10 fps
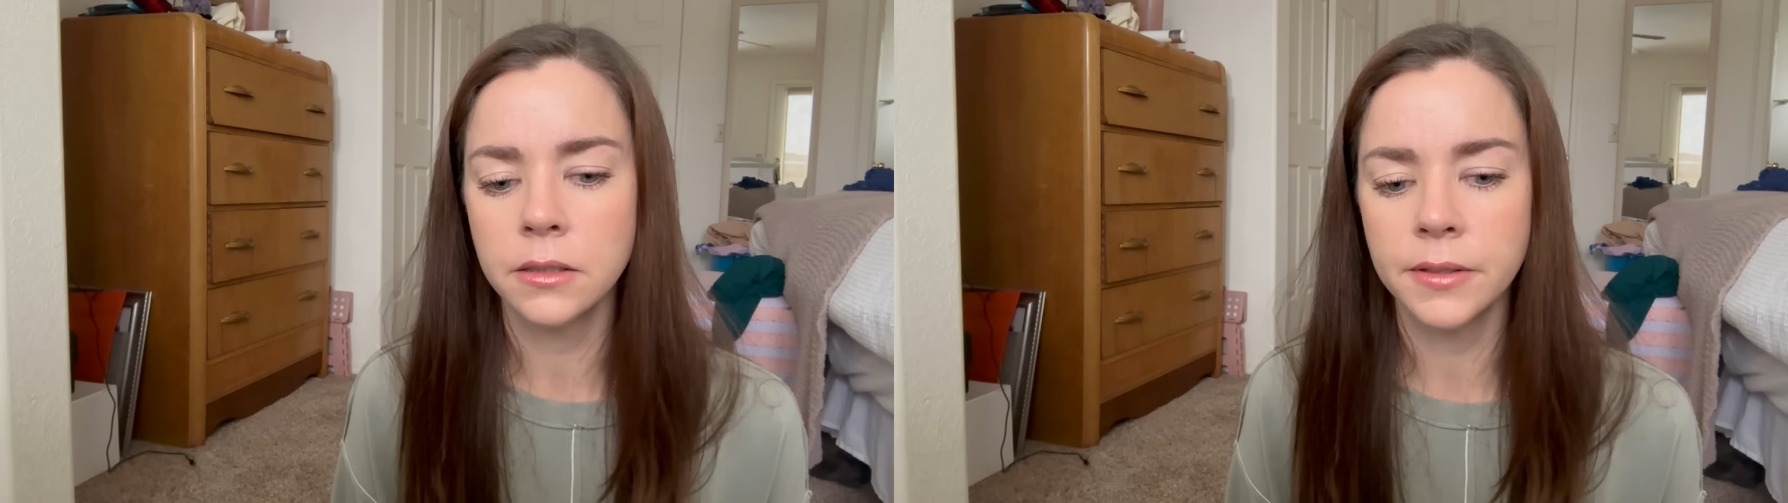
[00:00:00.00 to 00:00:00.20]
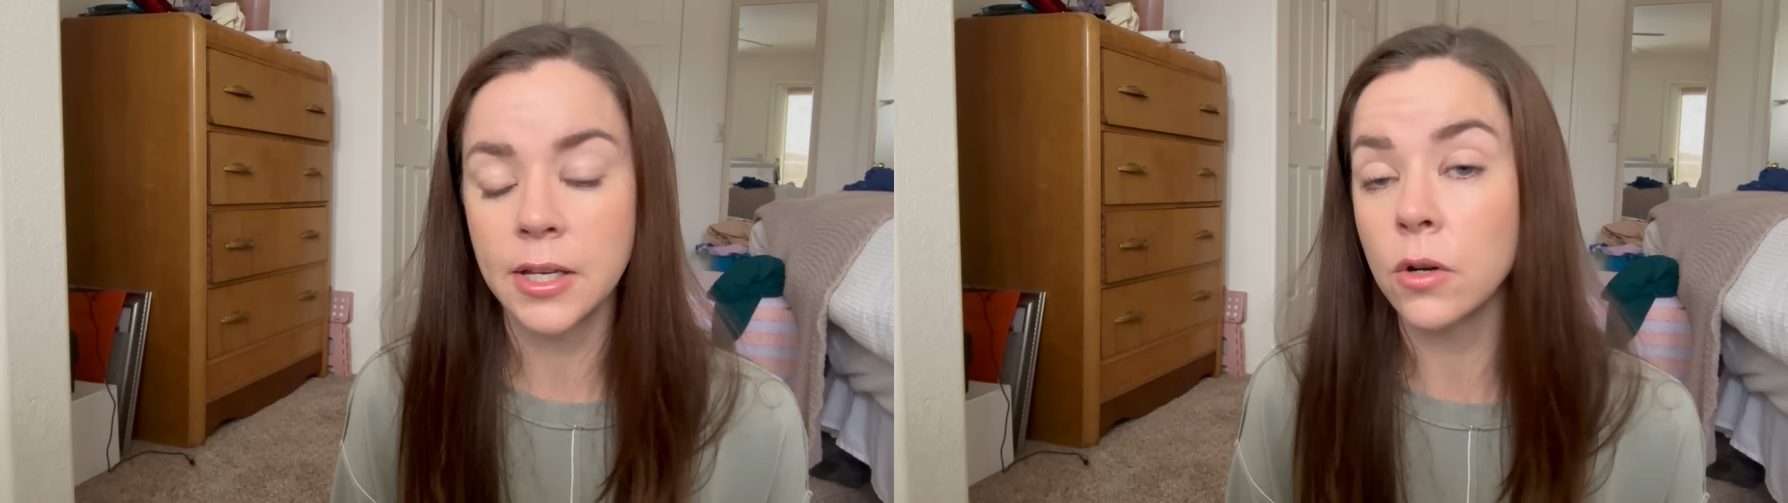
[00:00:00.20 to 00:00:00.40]

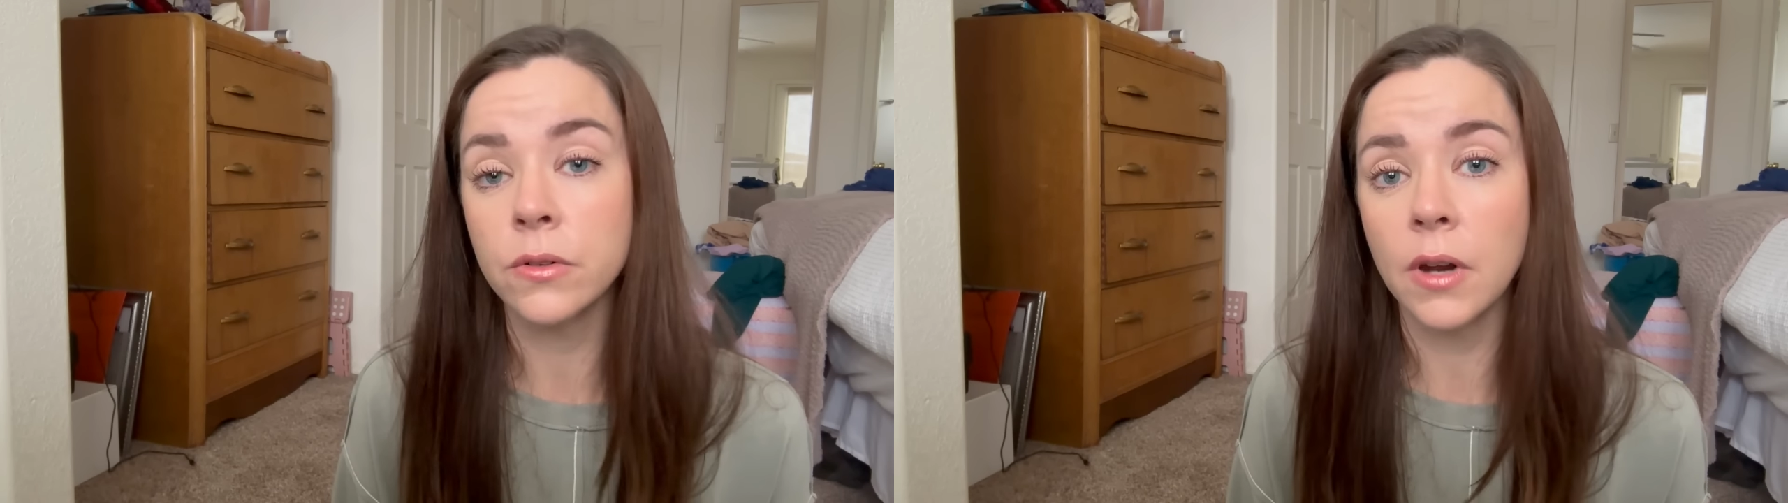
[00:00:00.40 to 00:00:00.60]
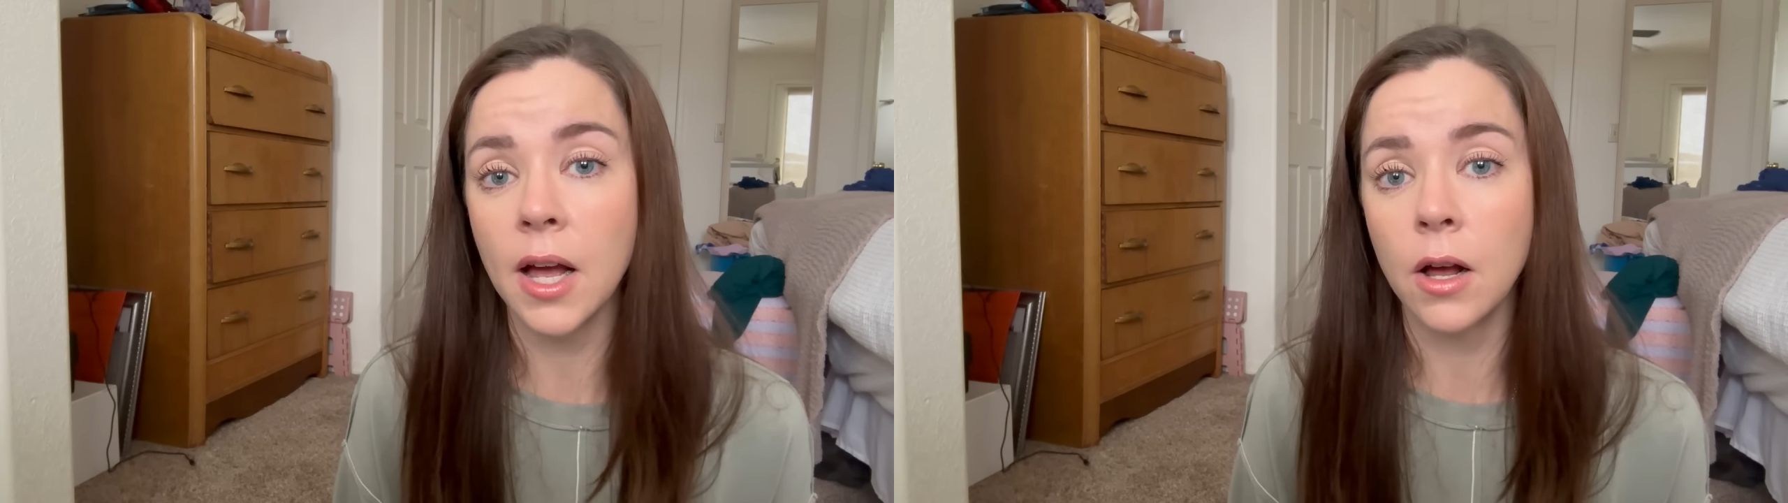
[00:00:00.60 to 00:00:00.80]
they
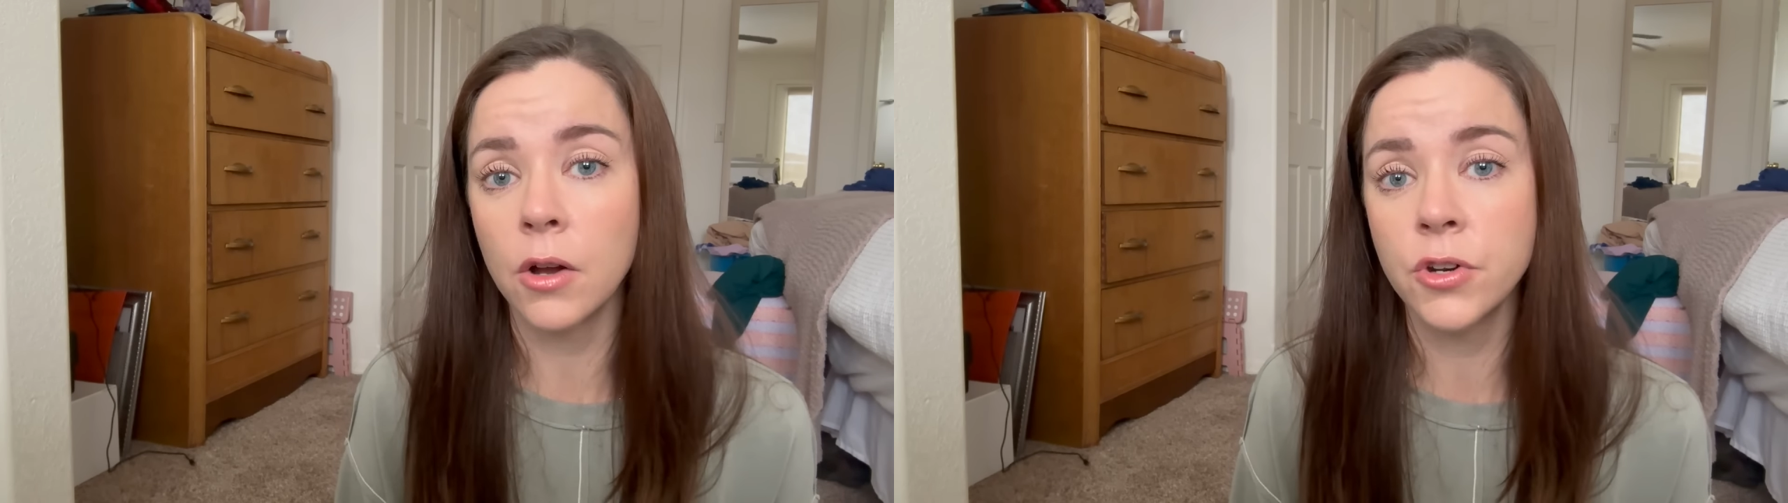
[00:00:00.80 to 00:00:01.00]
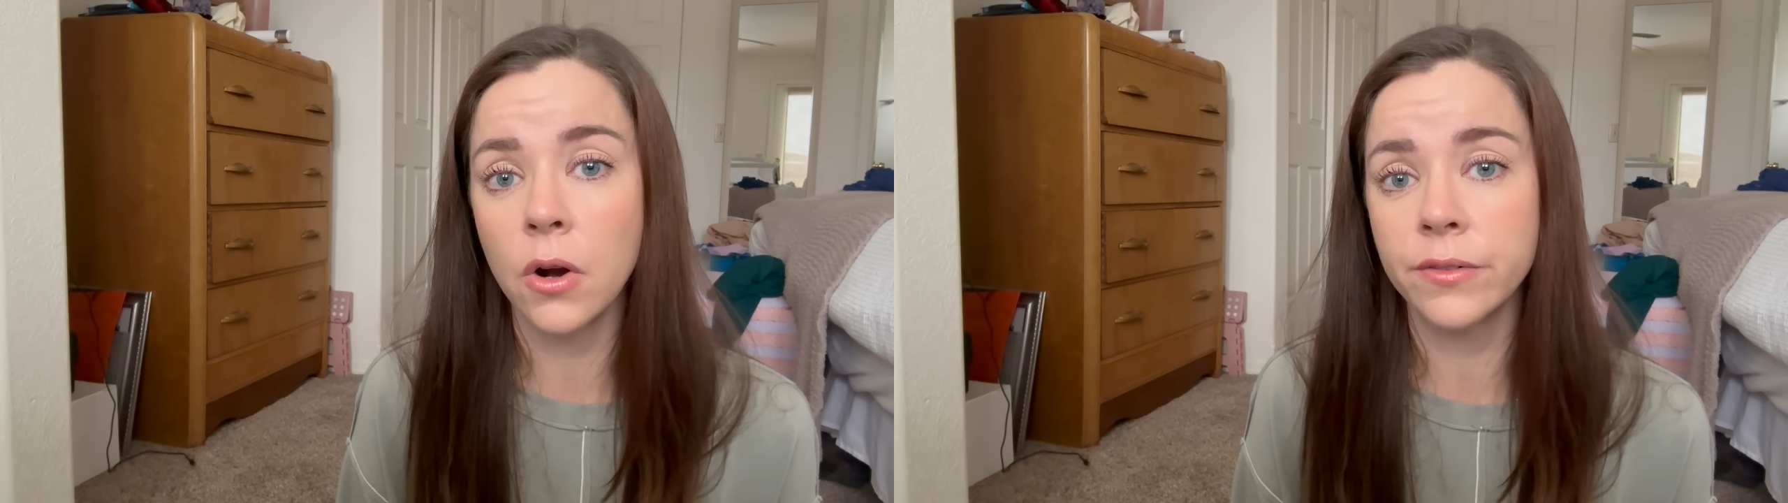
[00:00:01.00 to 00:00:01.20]
don't
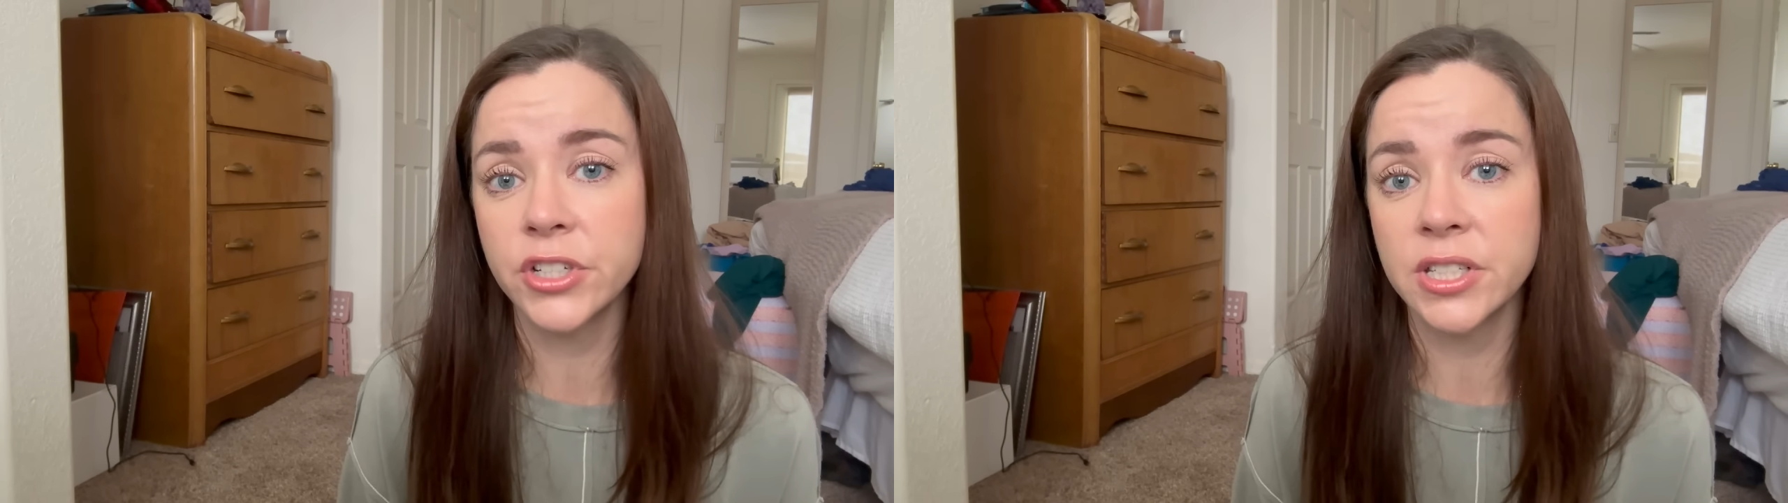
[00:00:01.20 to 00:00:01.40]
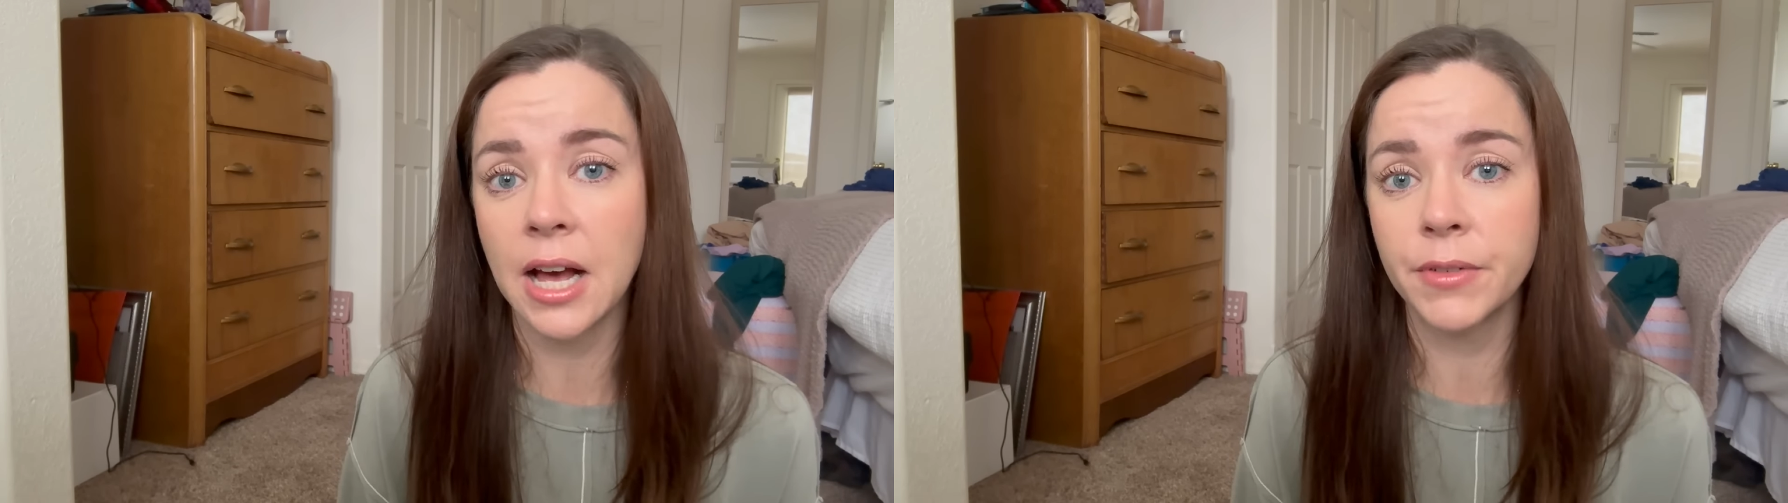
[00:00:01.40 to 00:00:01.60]
know if
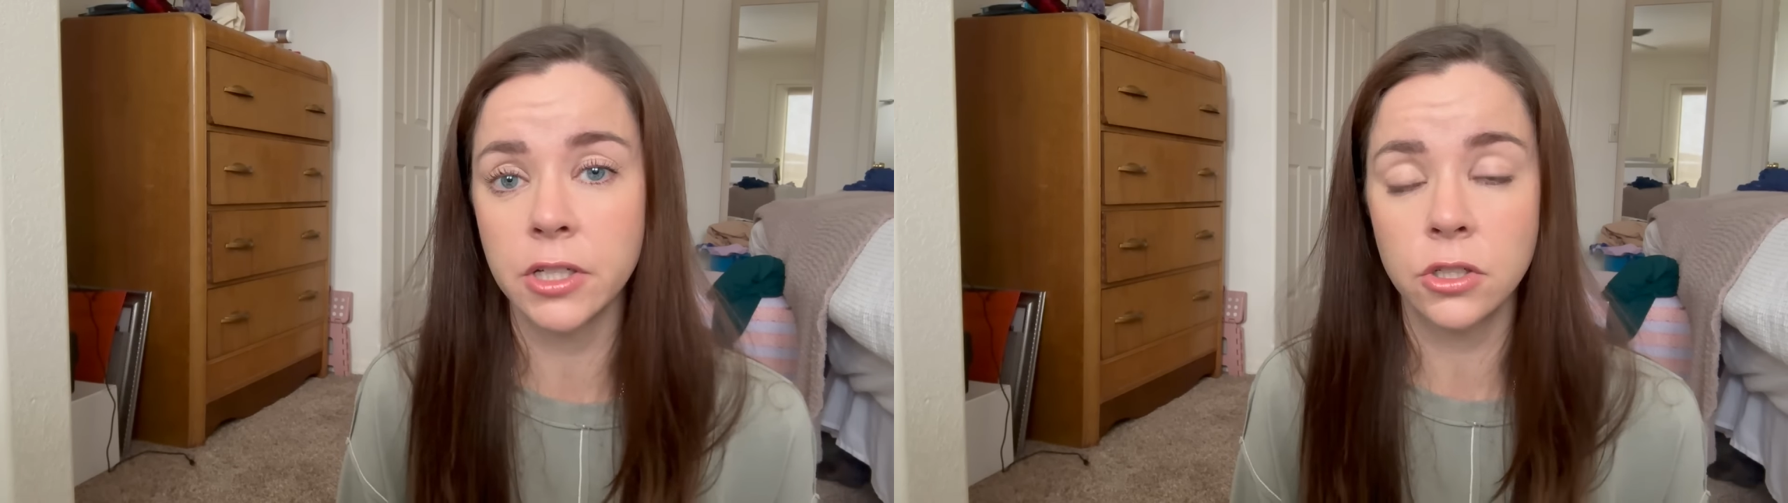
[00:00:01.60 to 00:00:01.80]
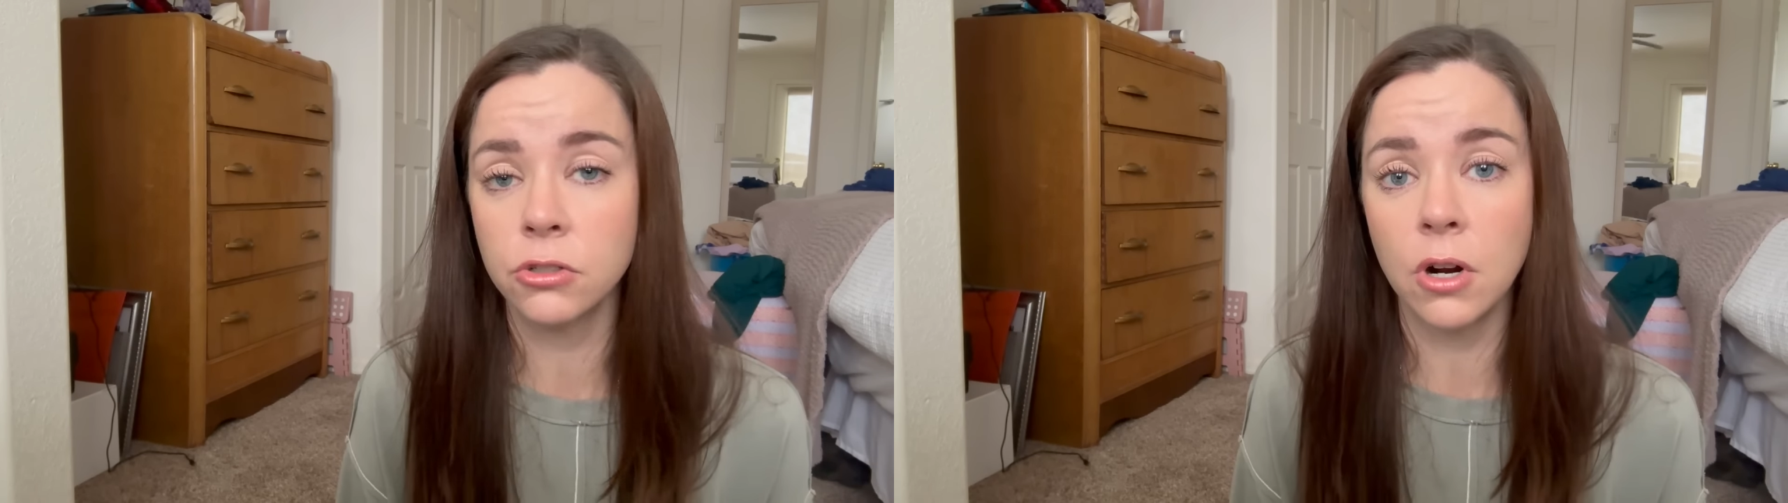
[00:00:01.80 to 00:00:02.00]
she's having a
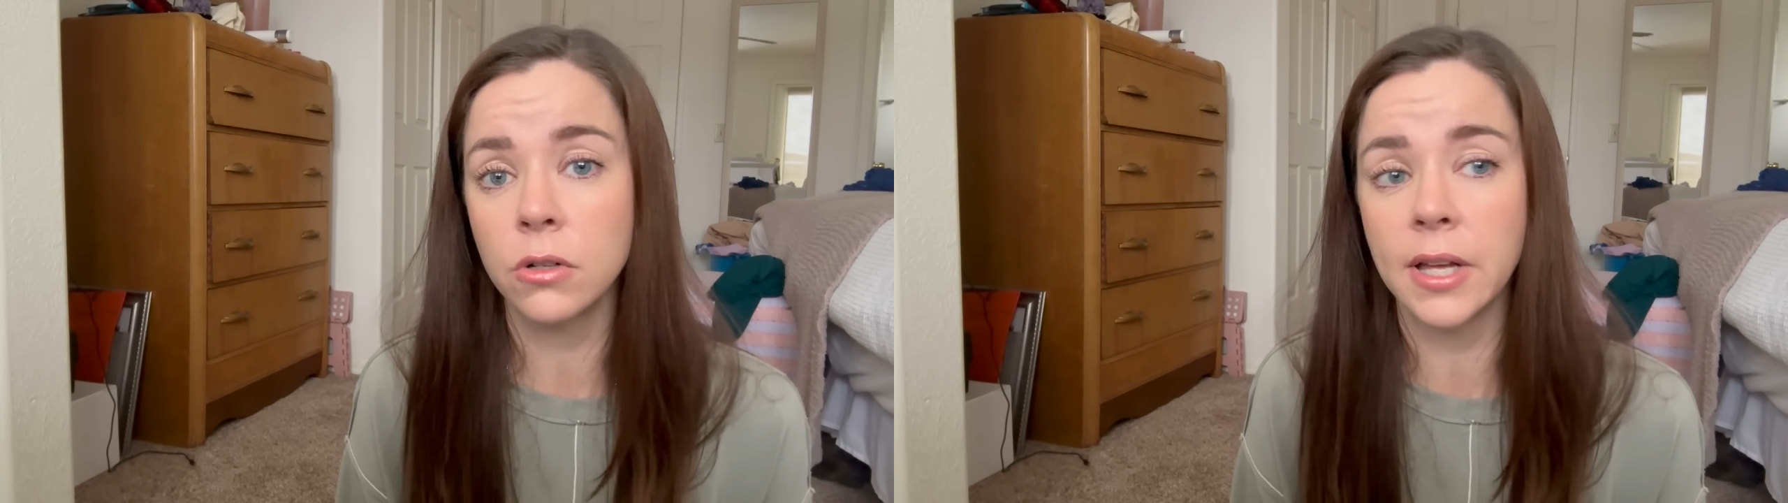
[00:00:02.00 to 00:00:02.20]
stroke.